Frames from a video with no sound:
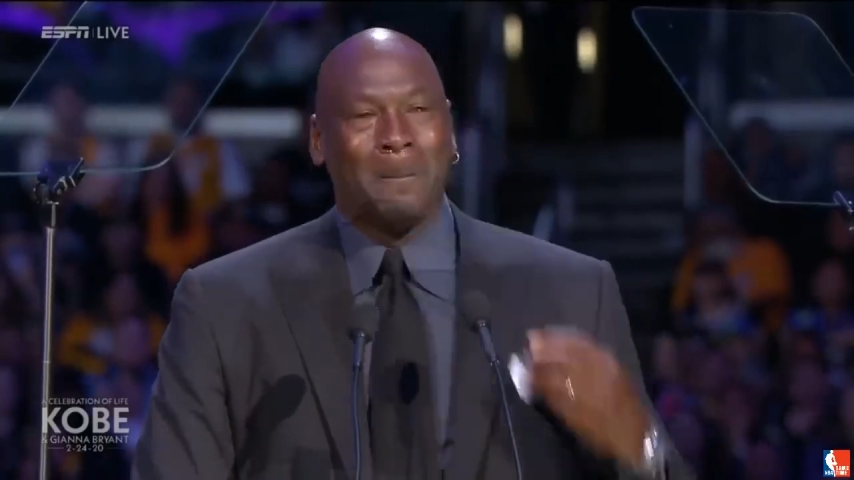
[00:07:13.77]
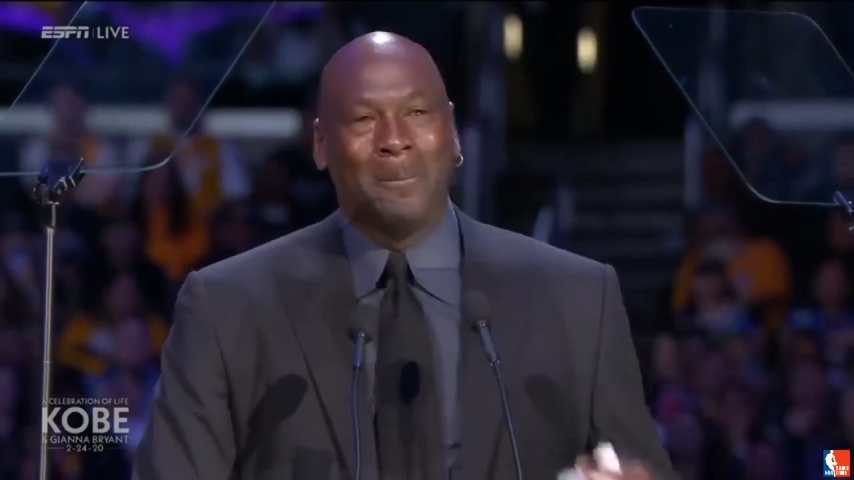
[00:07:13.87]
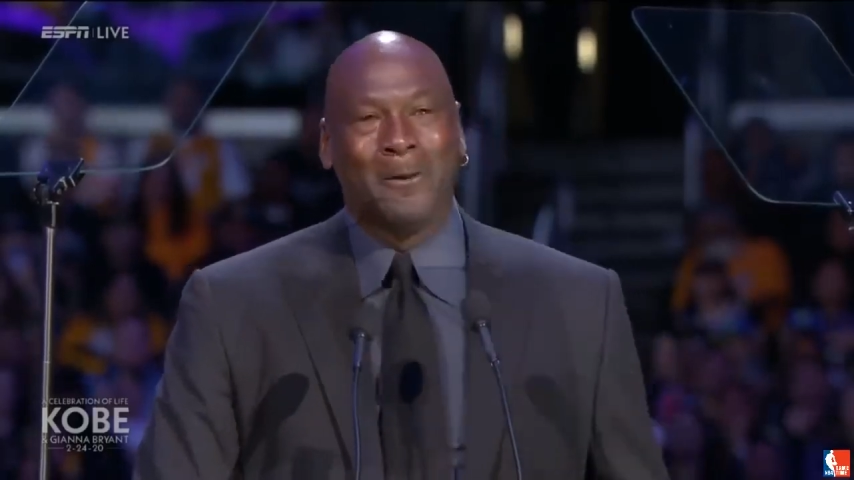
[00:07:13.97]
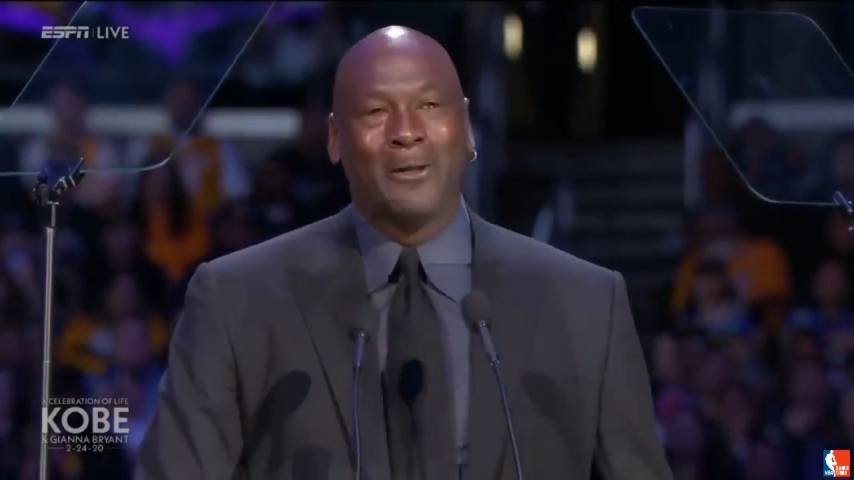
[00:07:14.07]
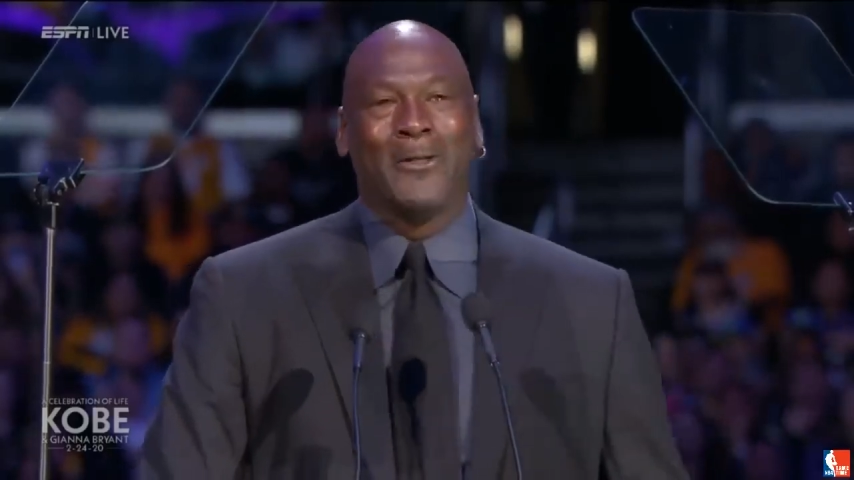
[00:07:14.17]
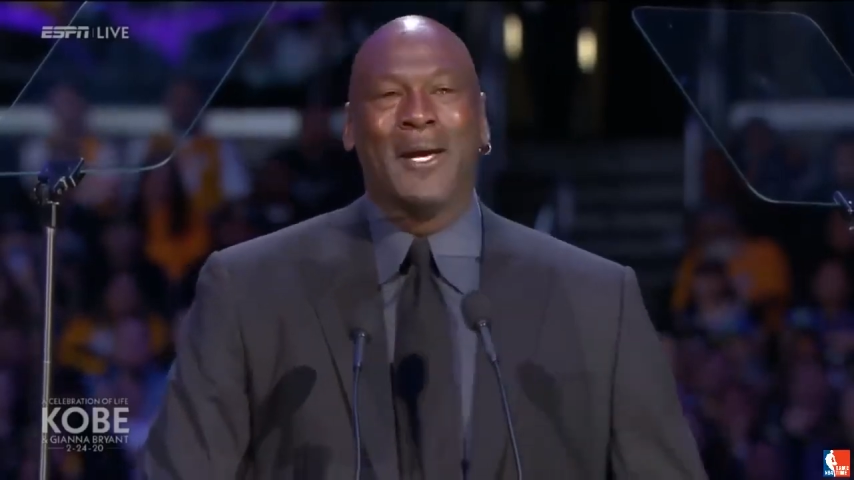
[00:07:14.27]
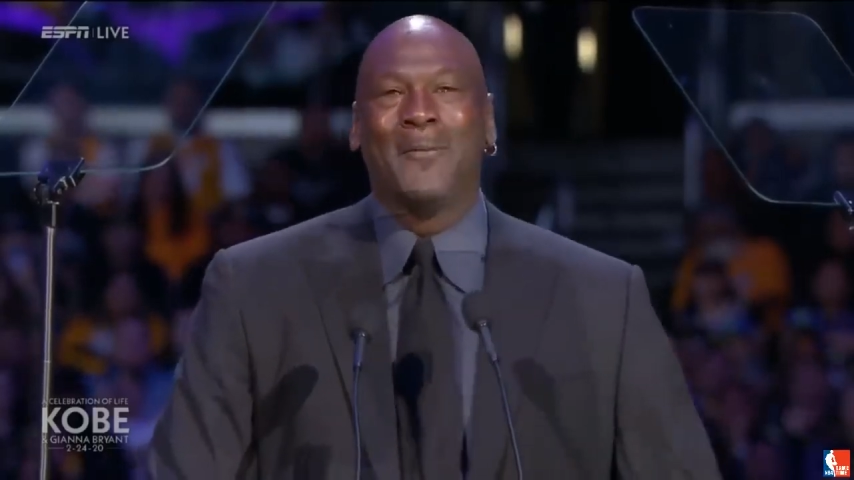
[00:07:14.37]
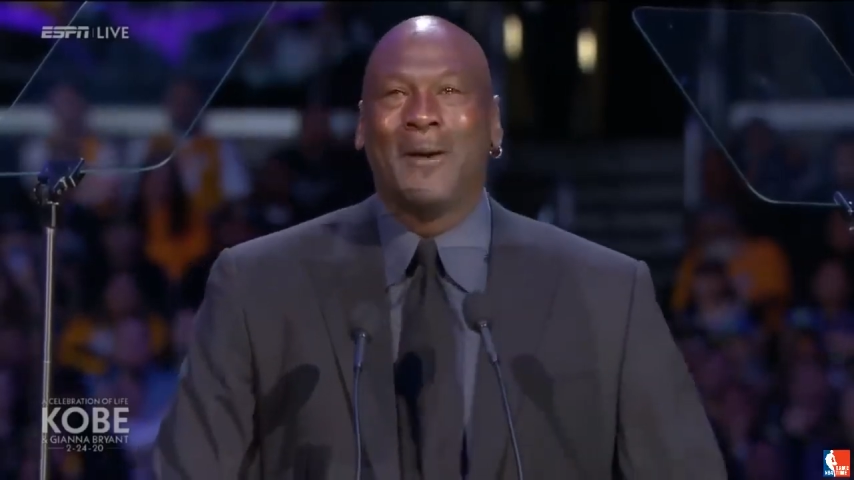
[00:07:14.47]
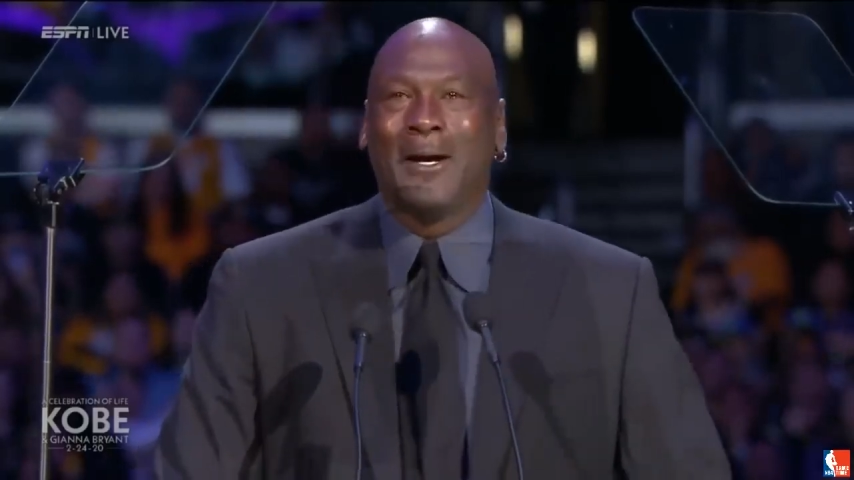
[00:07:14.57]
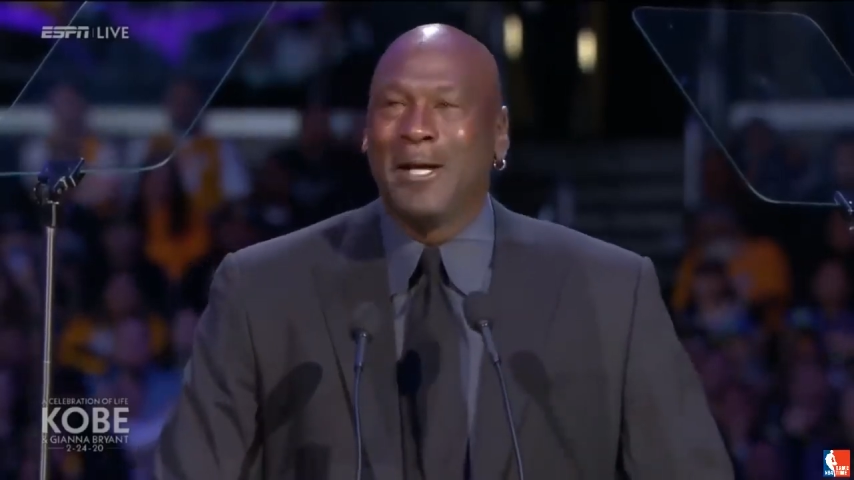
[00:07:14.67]
But the thing
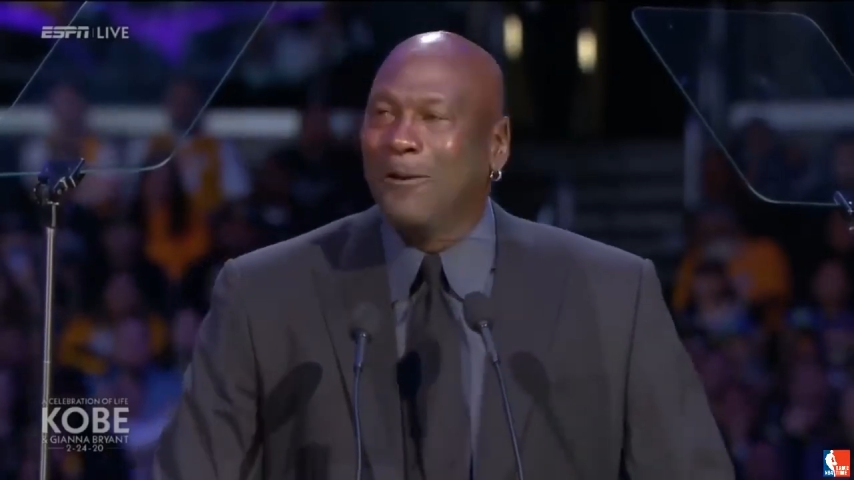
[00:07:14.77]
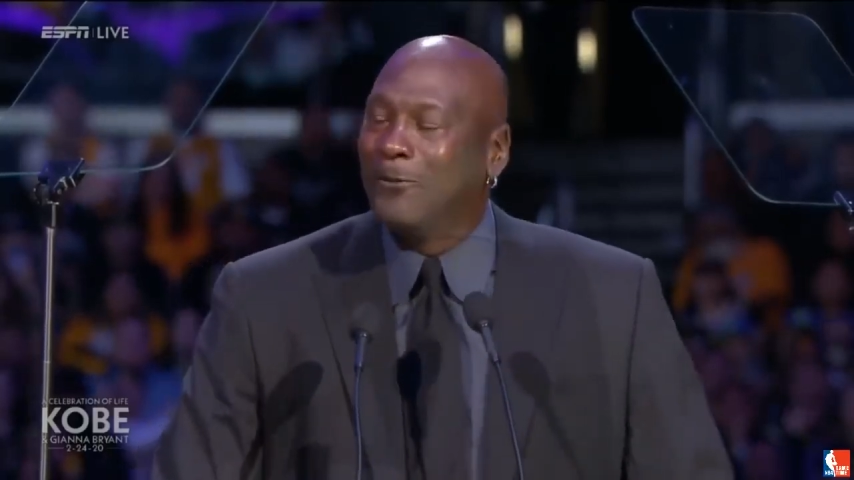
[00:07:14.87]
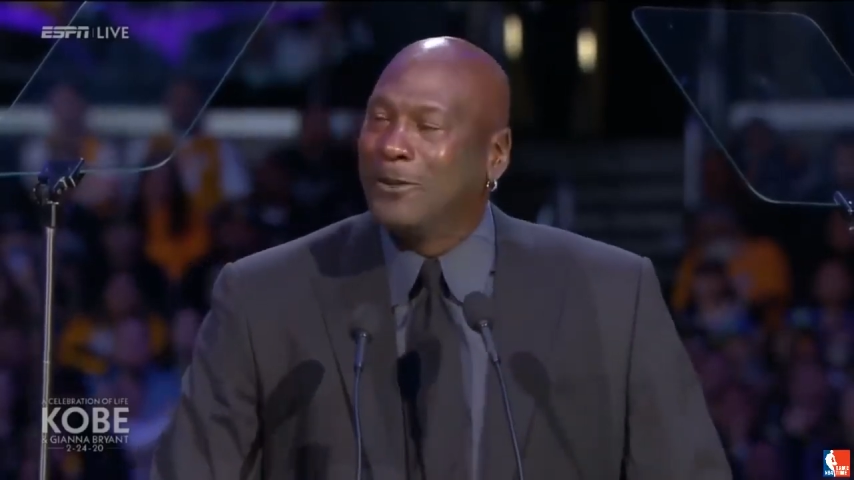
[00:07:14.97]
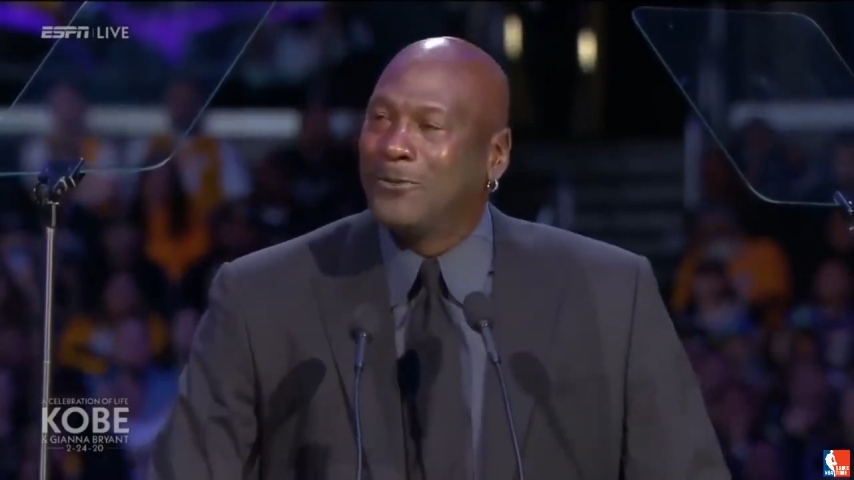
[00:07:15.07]
about him was